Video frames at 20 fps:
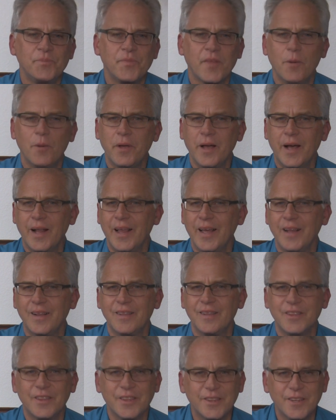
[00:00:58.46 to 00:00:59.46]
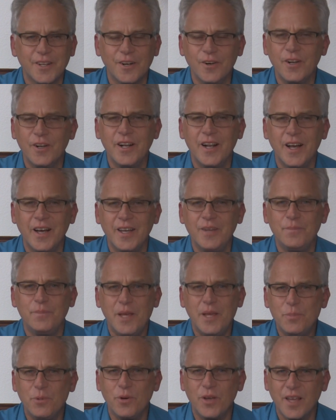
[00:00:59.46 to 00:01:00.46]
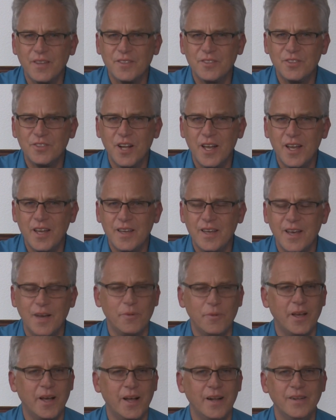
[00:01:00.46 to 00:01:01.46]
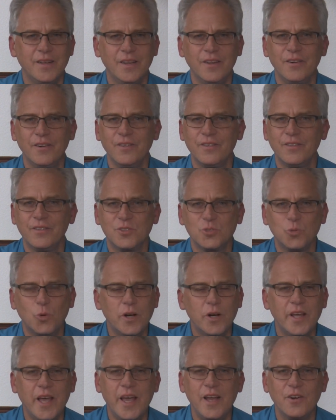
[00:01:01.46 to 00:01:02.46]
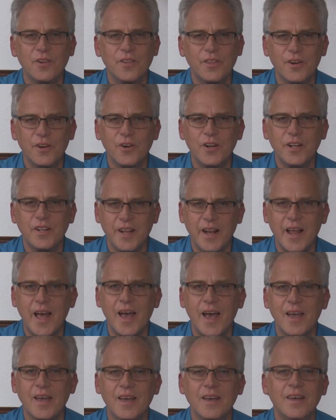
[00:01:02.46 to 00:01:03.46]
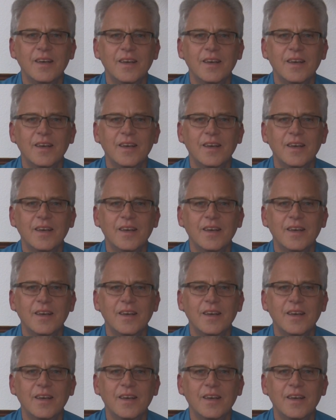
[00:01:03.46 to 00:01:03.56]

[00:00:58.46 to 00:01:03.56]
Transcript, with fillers: And we got like 39 people yesterday, and we got another 28 or 30 today.